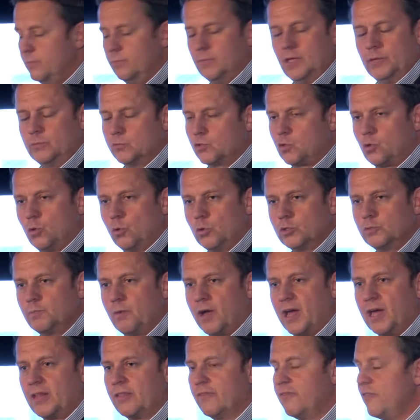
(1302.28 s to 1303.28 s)
It was caused
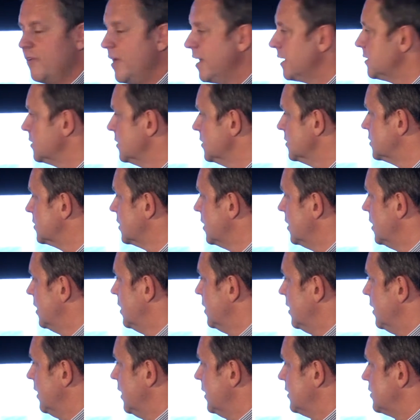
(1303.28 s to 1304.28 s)
by other factors.
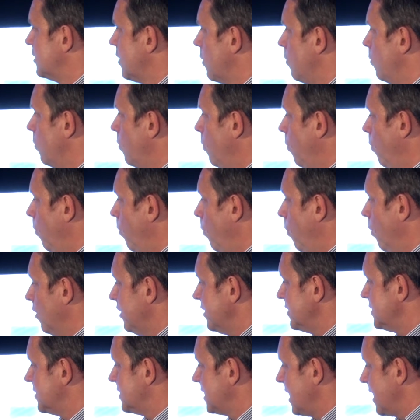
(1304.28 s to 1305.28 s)
So
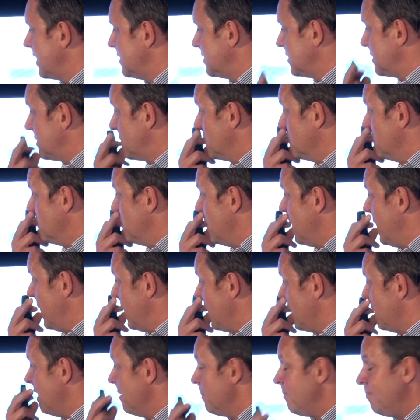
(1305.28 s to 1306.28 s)
what it says to
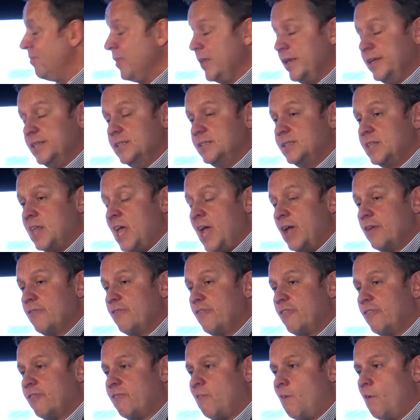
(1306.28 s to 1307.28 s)
me is that
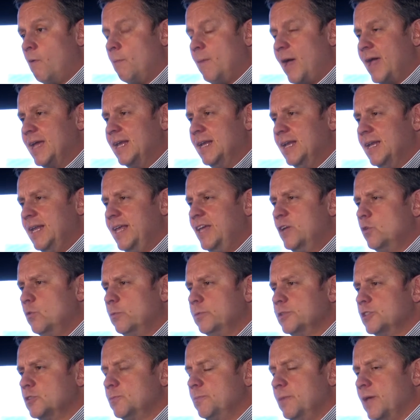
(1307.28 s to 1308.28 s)
from a legal
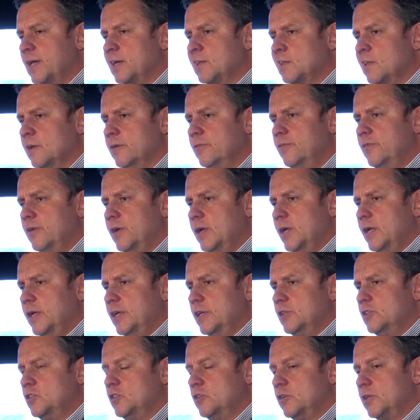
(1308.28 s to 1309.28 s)
perspective,
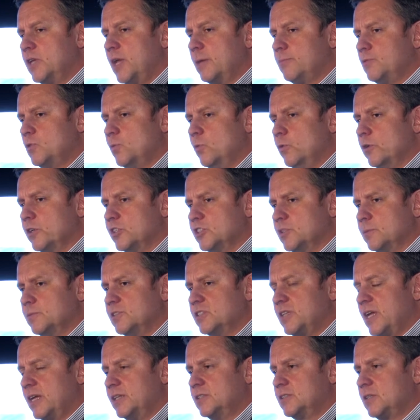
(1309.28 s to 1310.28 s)
turning up to work
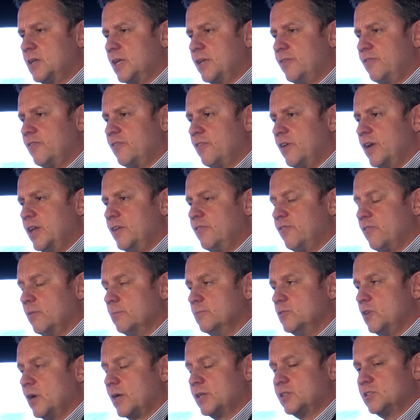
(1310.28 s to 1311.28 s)
substantially free
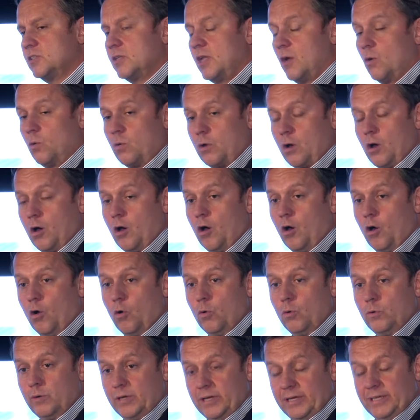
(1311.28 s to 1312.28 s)
from drugs and
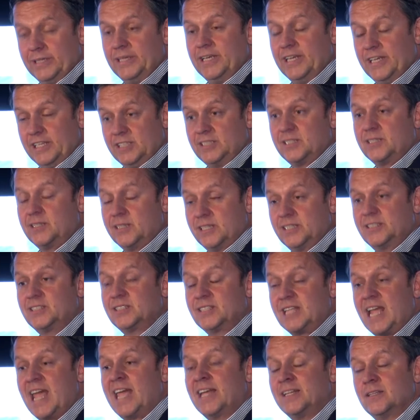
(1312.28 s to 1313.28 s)
alcohol is the
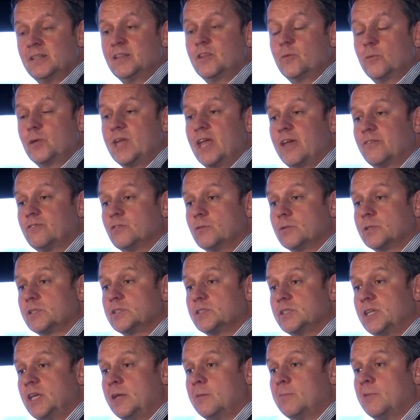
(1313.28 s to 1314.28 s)
standard that we have to
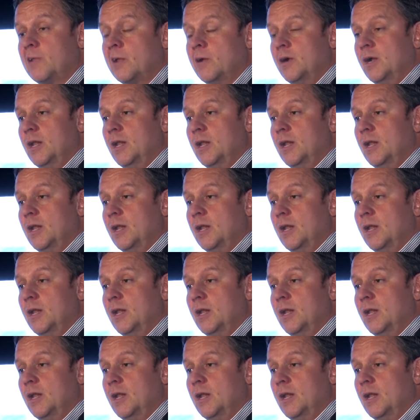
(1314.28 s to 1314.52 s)
accept.